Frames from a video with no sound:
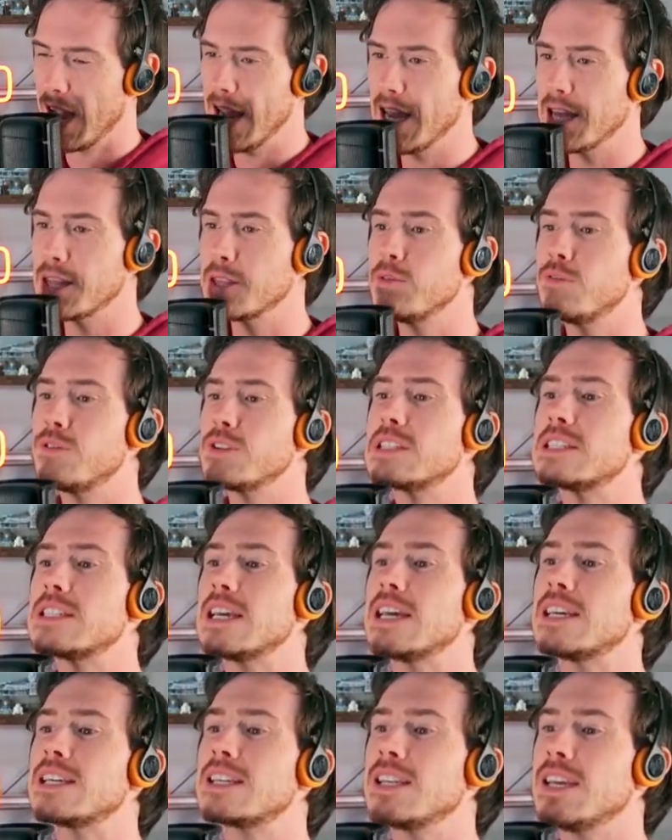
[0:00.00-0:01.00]
I hit them for
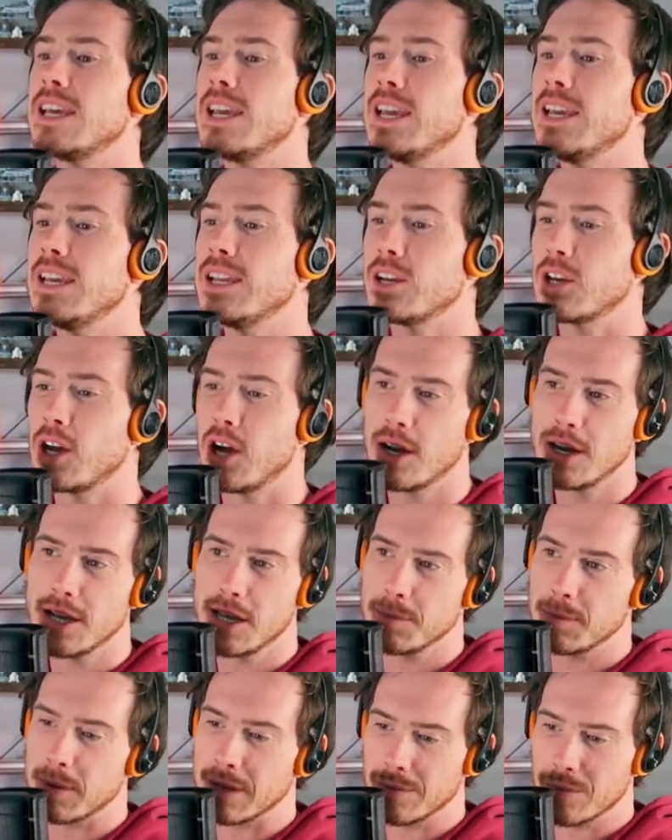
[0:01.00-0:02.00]
60. You
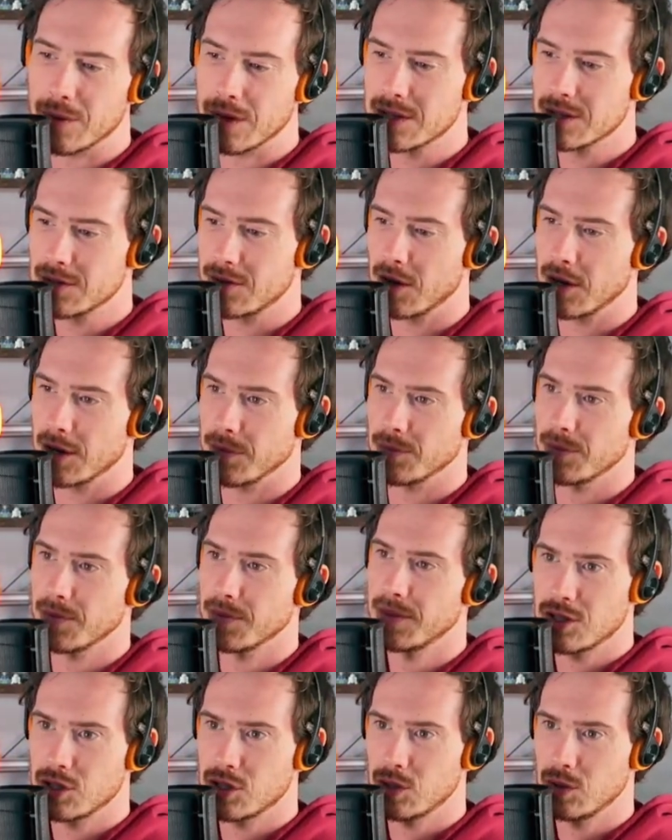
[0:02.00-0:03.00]
can't hit me. It's
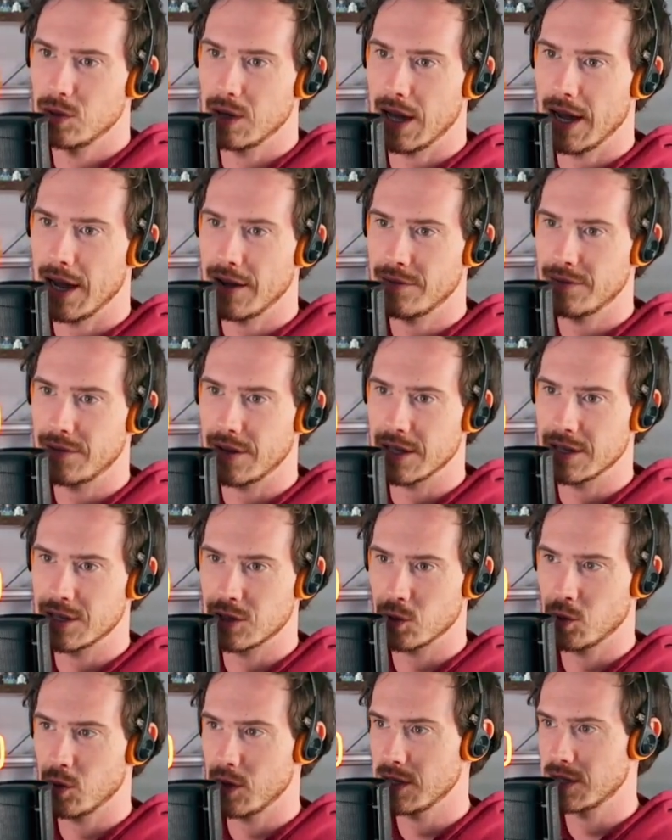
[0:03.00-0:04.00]
fine. There's two left.
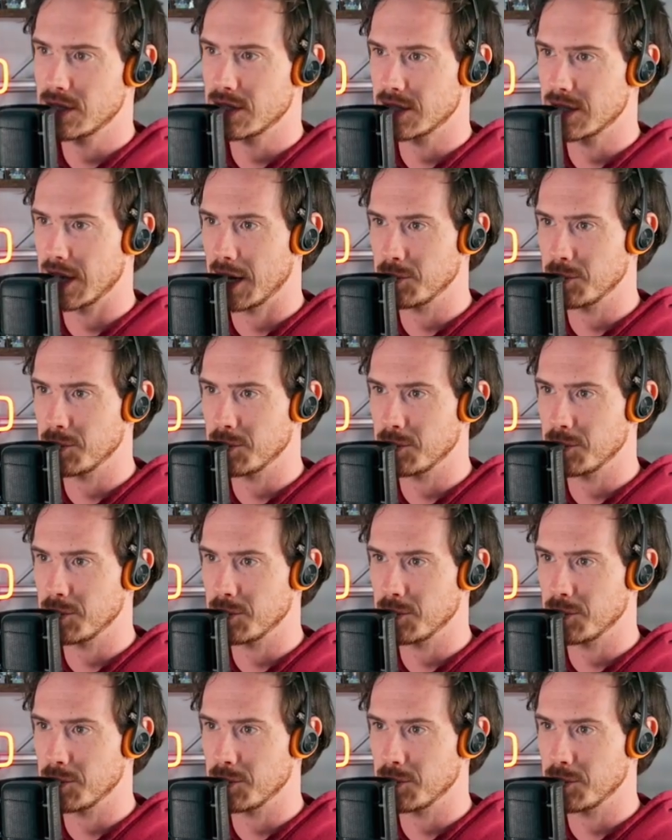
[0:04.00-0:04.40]
It's always the